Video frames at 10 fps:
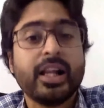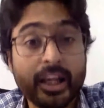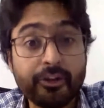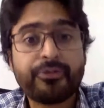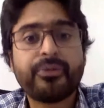
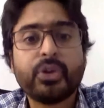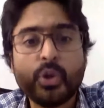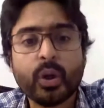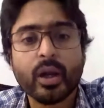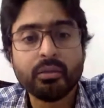if
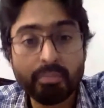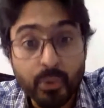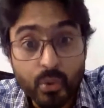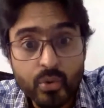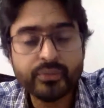you can
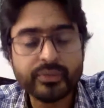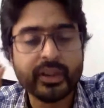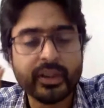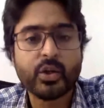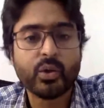prove
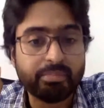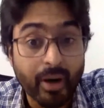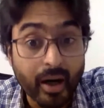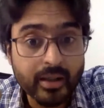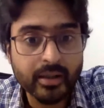that you
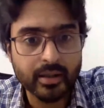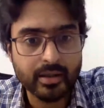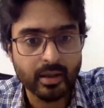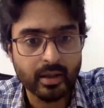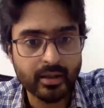have bought
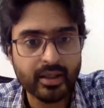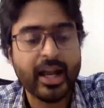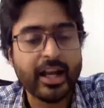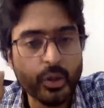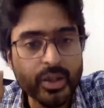the
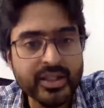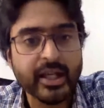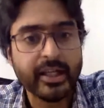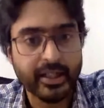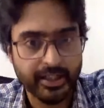stock and you're
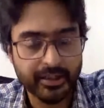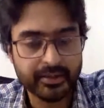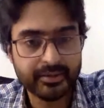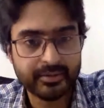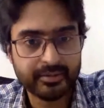selling
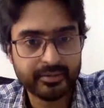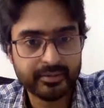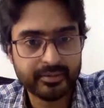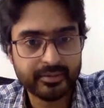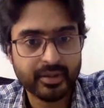it
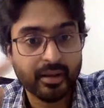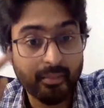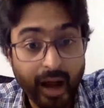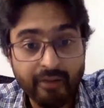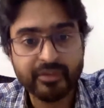
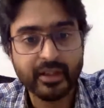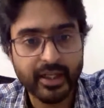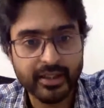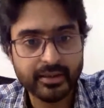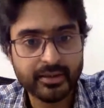after
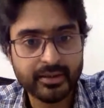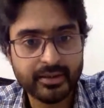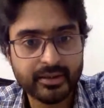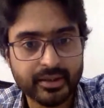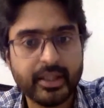that,
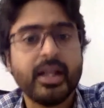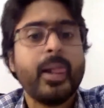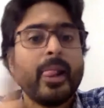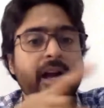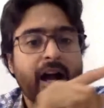
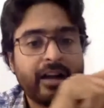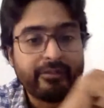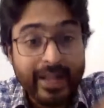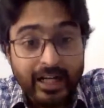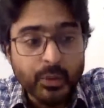right? I
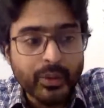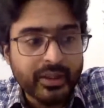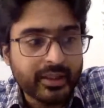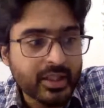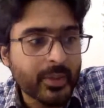have dealt
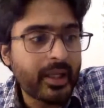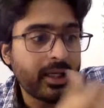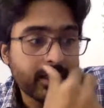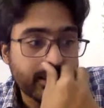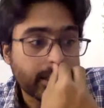with it as well.
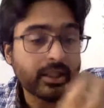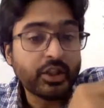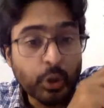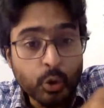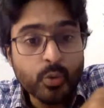
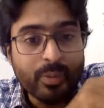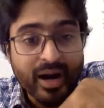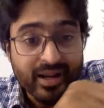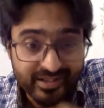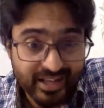Section
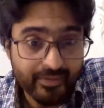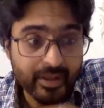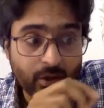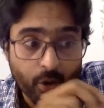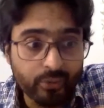
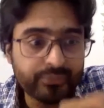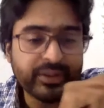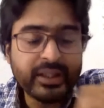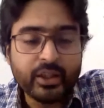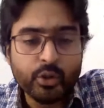2/7 of
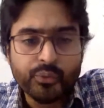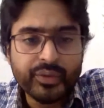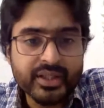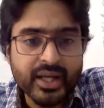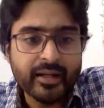the
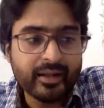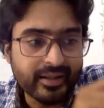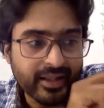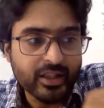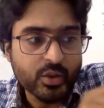Eof
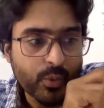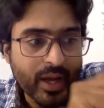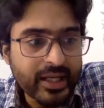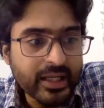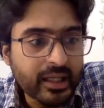Standard tells
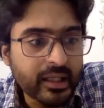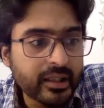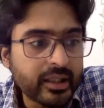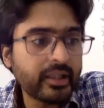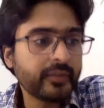very
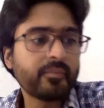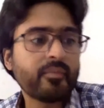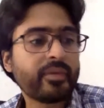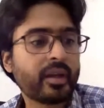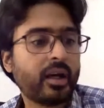clearly,
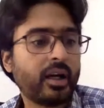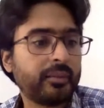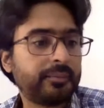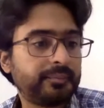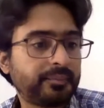sorry,